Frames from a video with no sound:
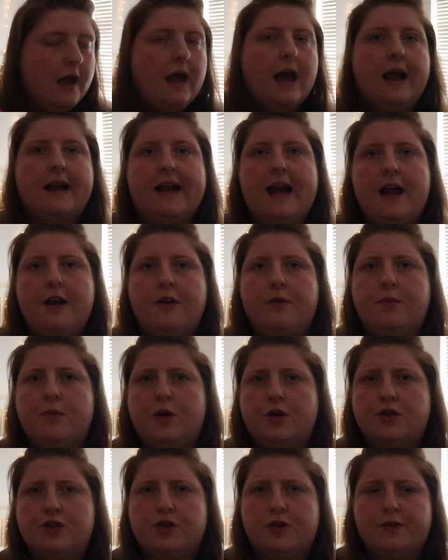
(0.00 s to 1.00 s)
Again, I'm
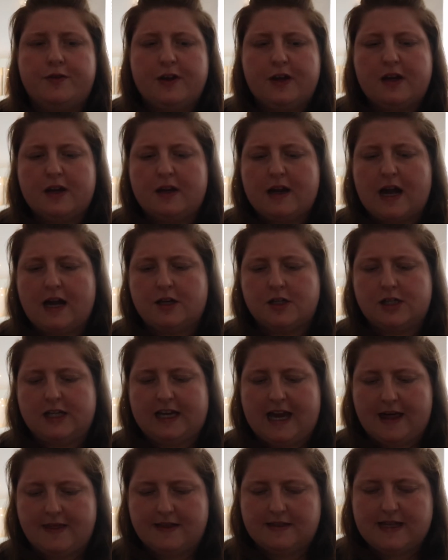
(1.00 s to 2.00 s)
not sure if you can
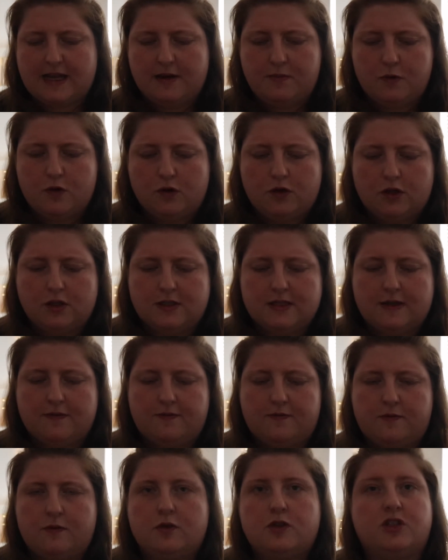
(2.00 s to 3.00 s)
actually get this anymore because they've